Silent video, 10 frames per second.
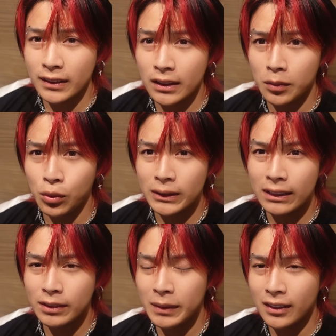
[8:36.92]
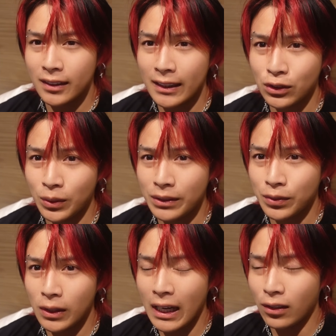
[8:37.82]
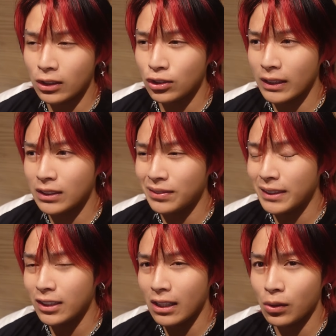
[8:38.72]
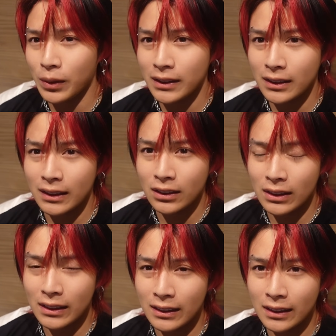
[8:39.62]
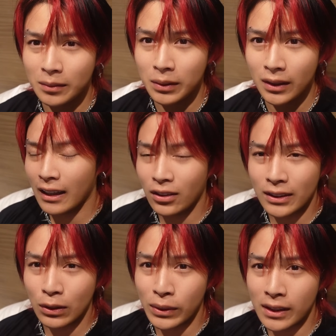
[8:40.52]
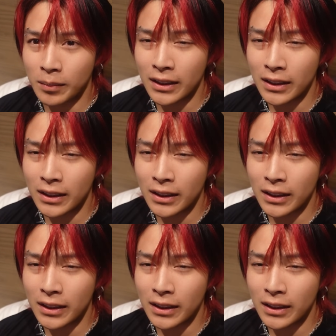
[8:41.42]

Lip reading: Us and the boys have spent the last 24 hours trying to figure out a way to get to India, but I don't think we can